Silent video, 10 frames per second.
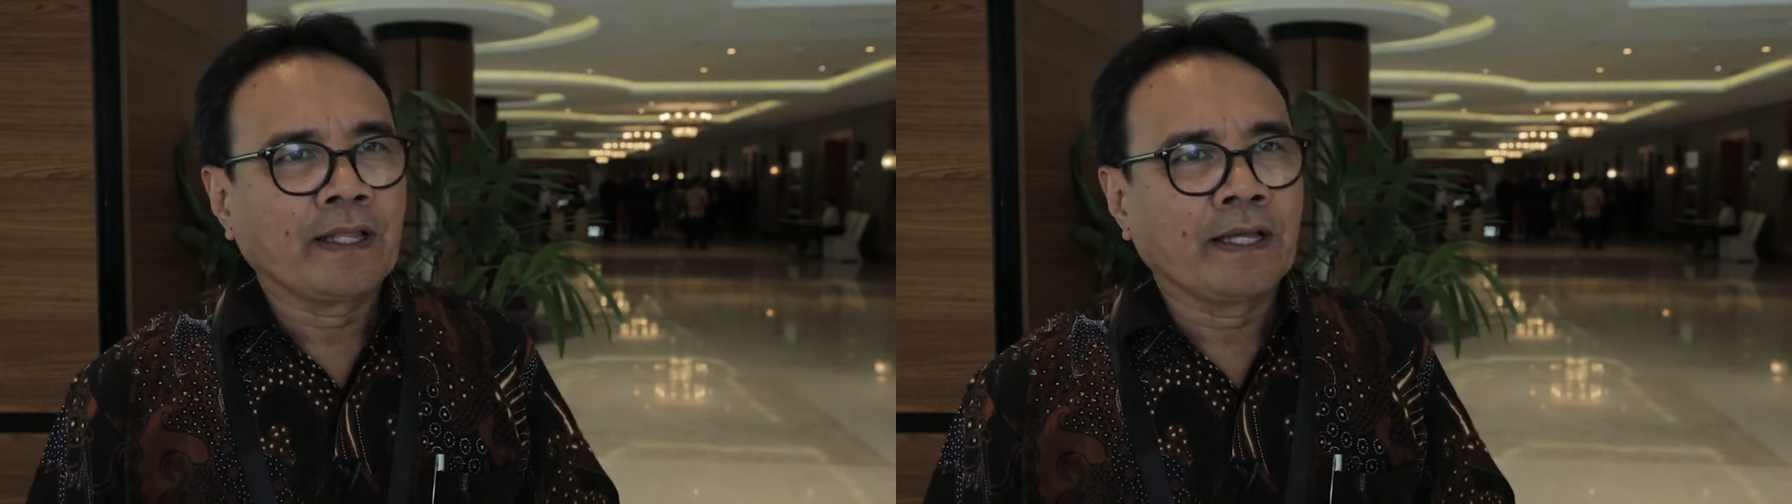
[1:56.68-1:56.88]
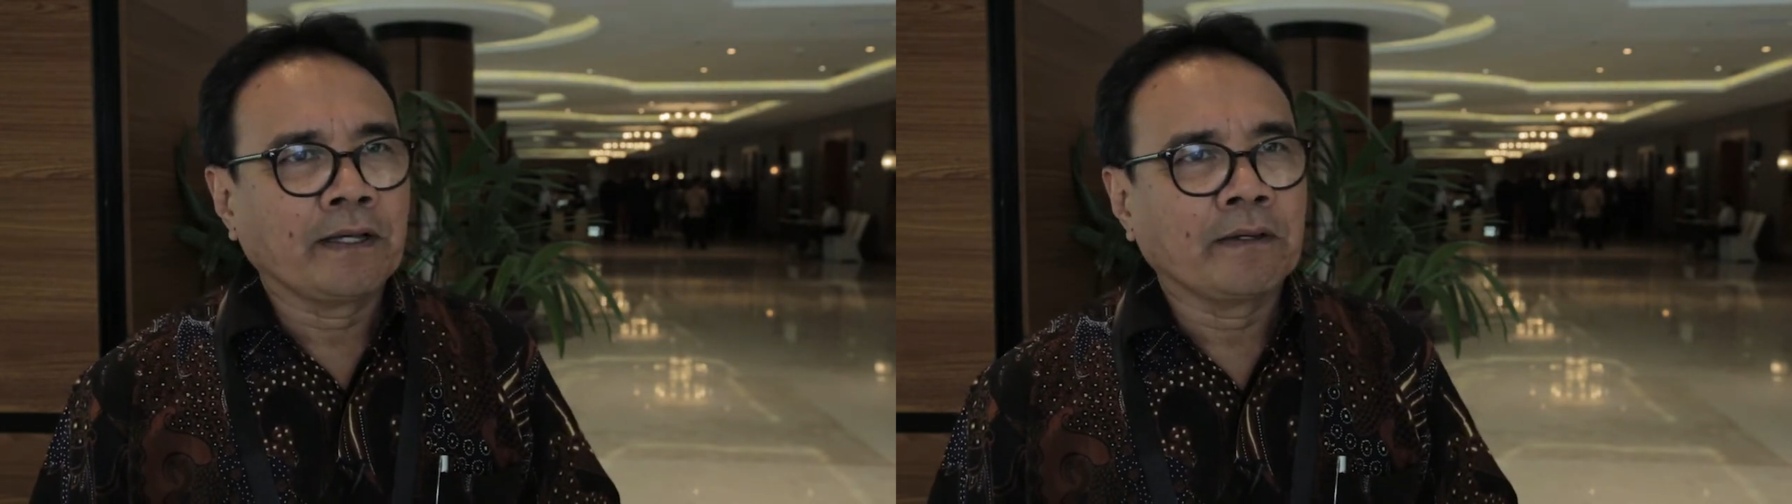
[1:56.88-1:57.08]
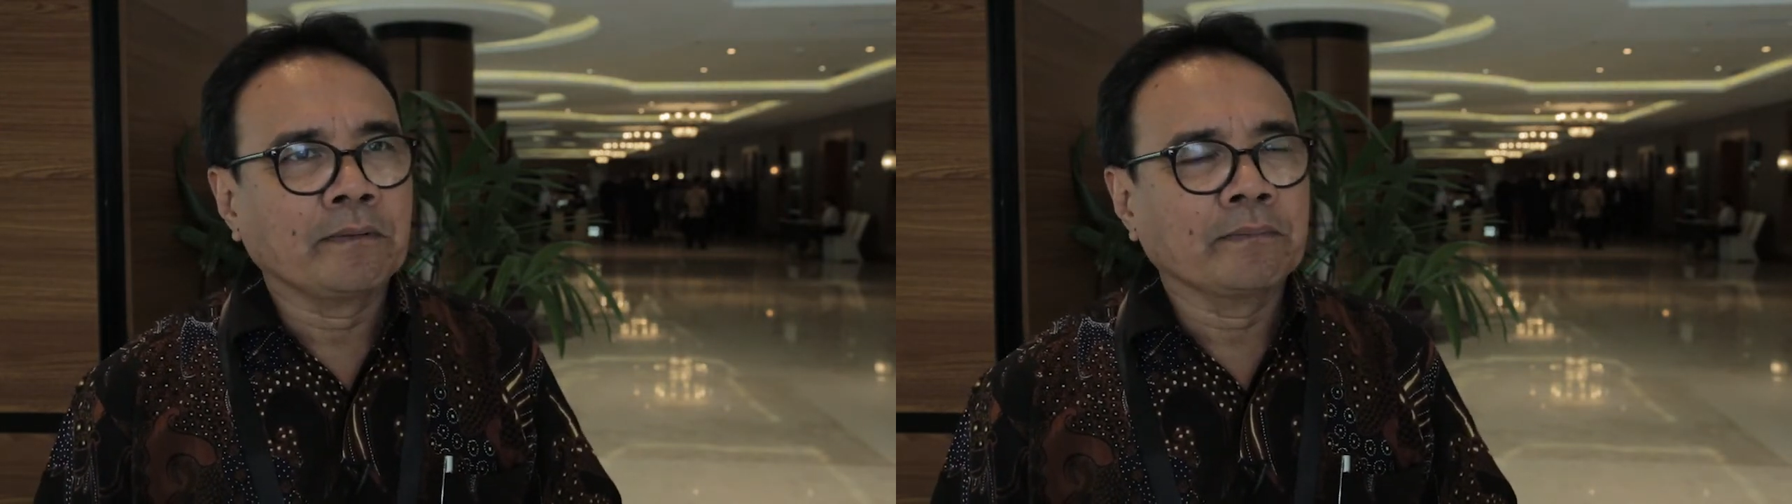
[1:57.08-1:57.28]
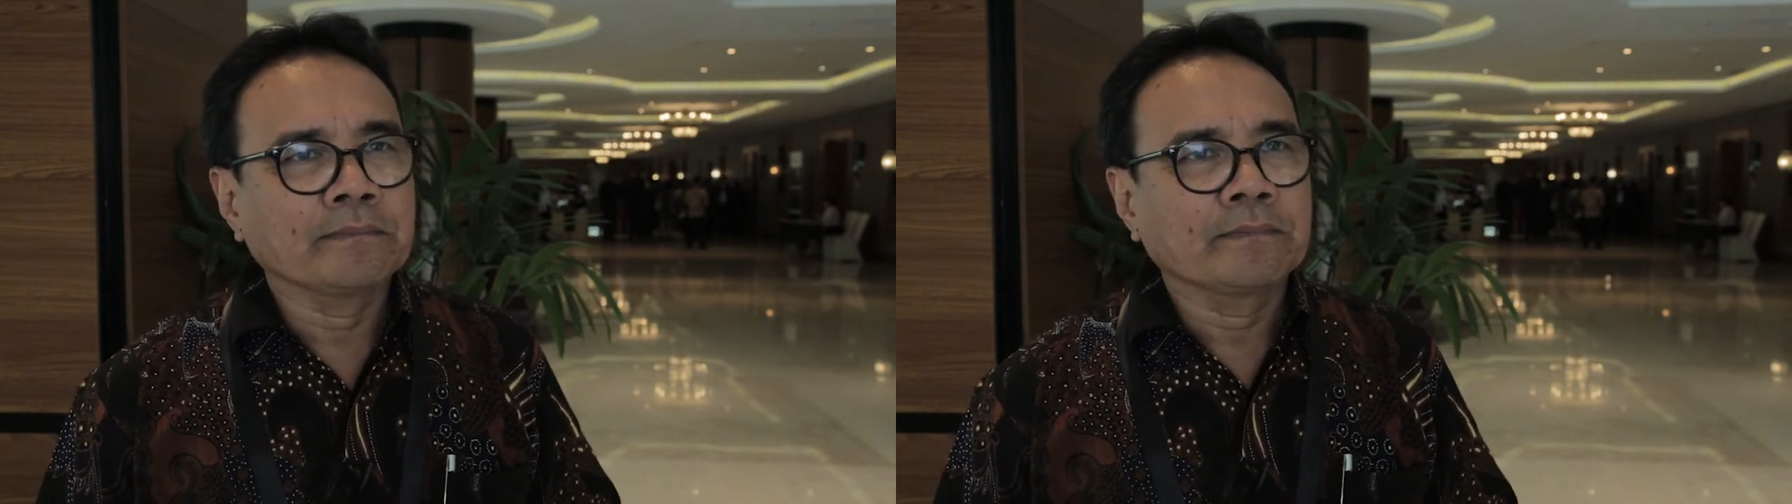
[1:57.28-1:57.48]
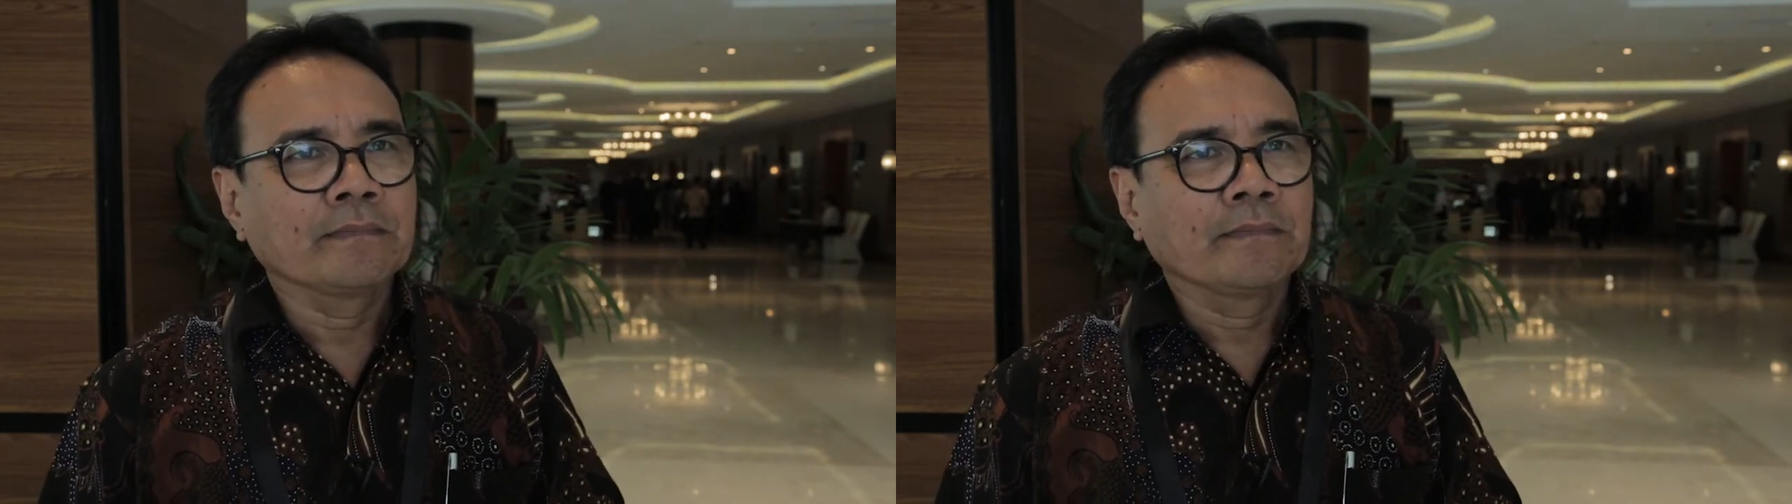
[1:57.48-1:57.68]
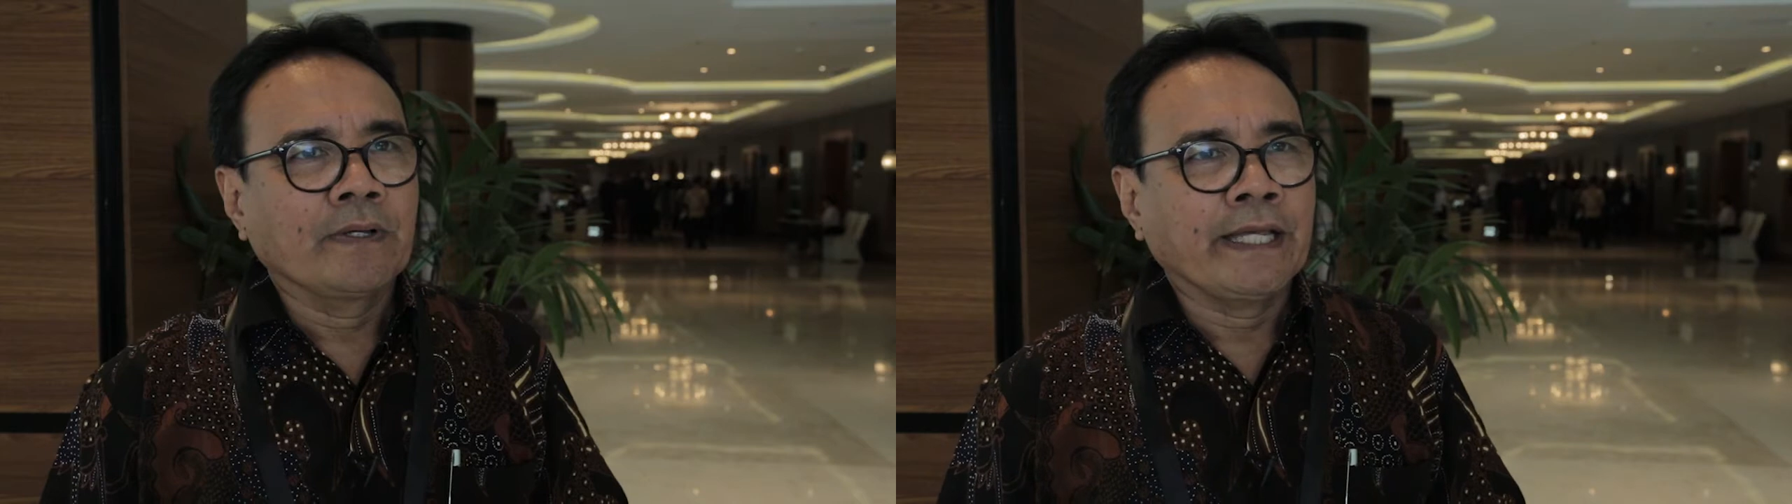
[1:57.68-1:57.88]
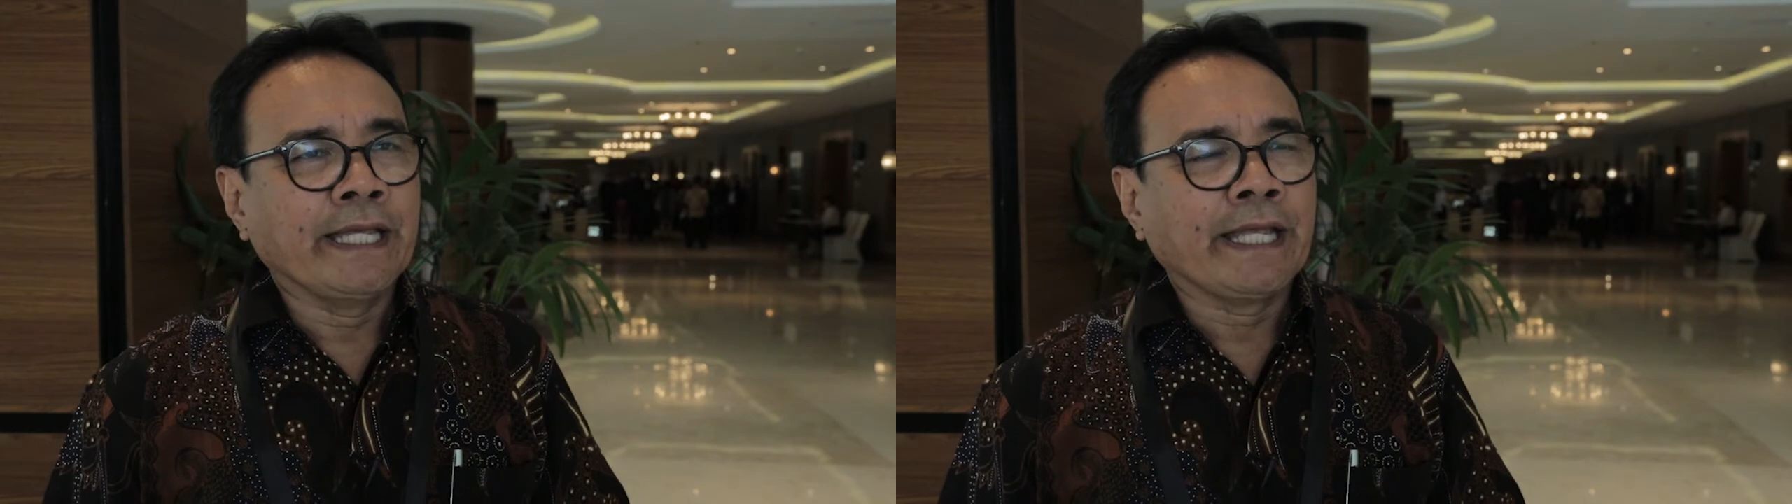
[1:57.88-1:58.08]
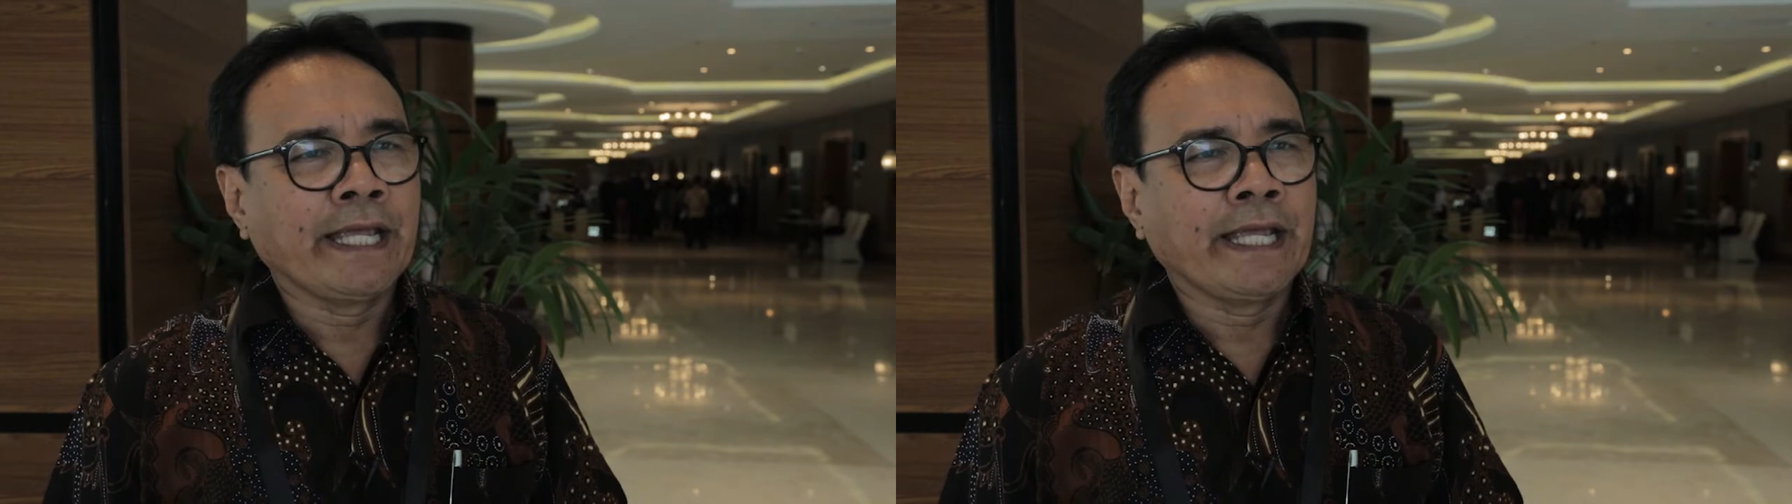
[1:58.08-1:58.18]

Um, it